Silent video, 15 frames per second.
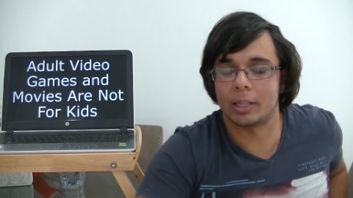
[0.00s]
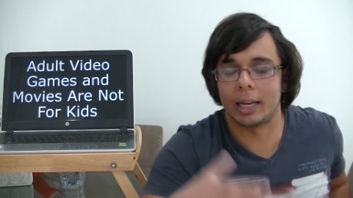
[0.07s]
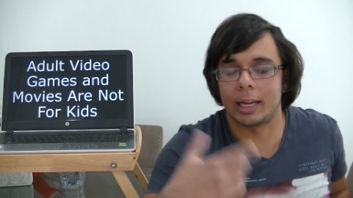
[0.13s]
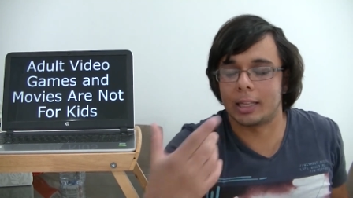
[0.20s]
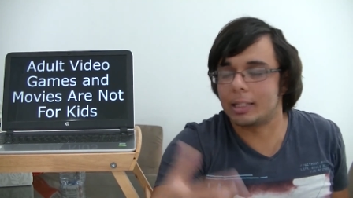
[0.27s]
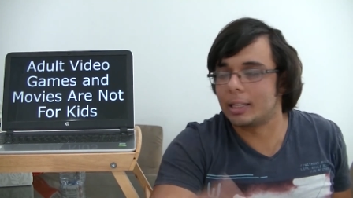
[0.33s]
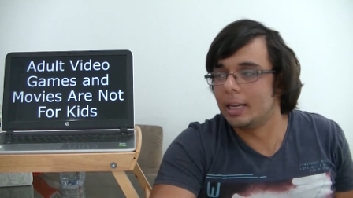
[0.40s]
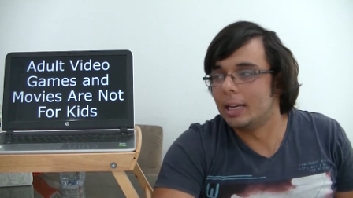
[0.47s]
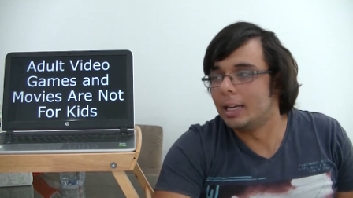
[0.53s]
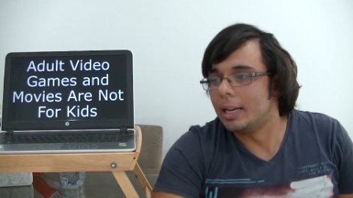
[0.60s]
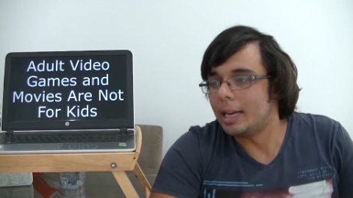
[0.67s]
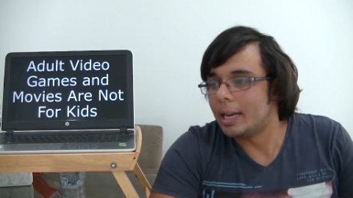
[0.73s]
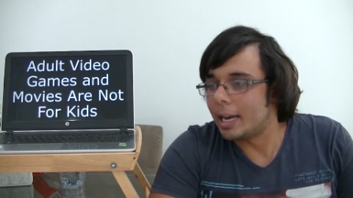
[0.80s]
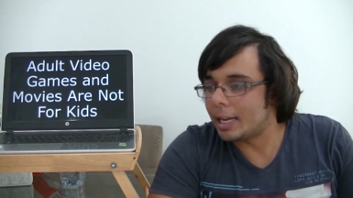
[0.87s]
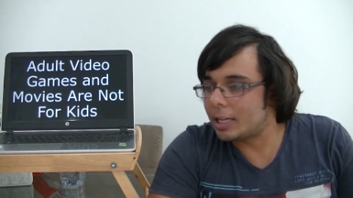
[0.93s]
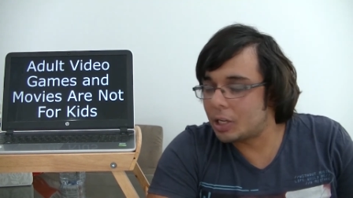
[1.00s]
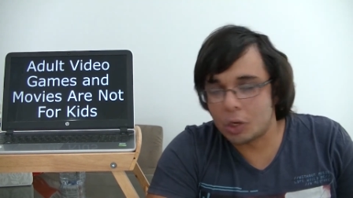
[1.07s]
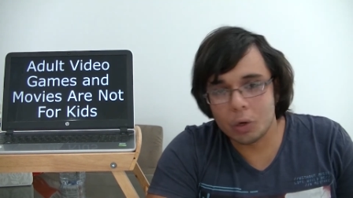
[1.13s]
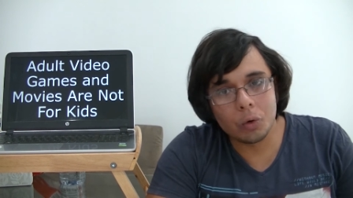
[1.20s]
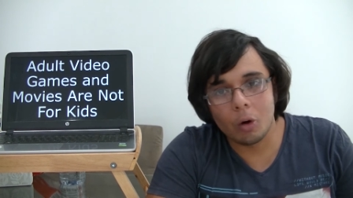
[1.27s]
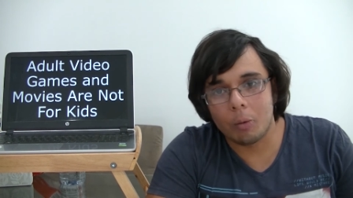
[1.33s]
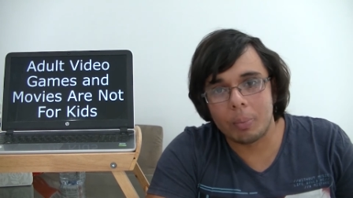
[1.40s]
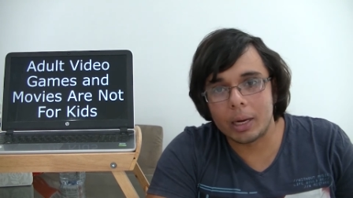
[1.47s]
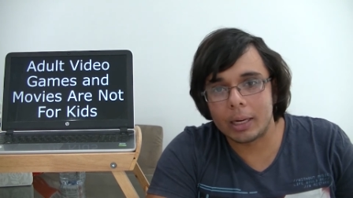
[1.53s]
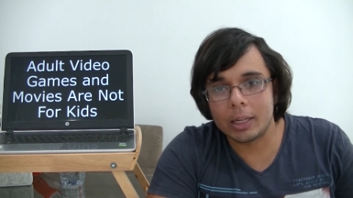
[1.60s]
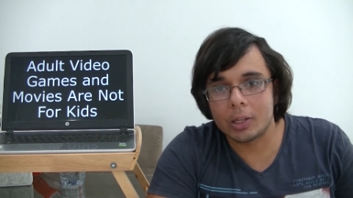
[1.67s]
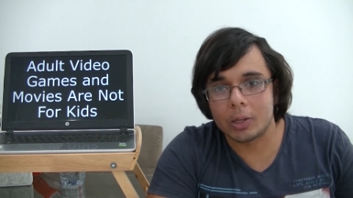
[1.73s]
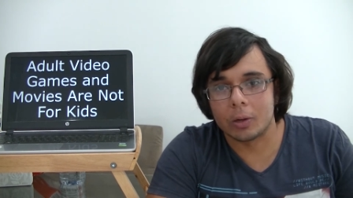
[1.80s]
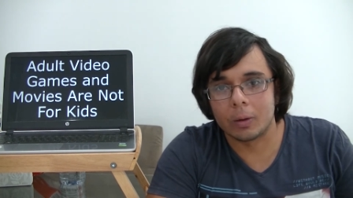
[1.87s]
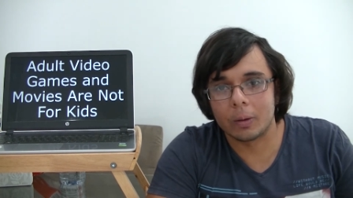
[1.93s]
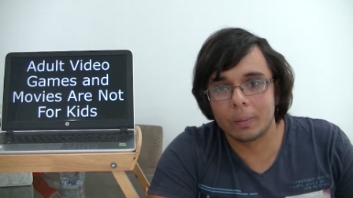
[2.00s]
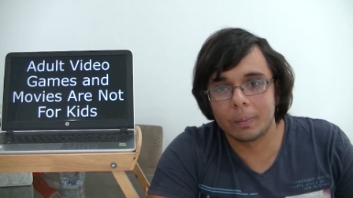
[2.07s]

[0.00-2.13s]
Like, it's, it should not be an issue.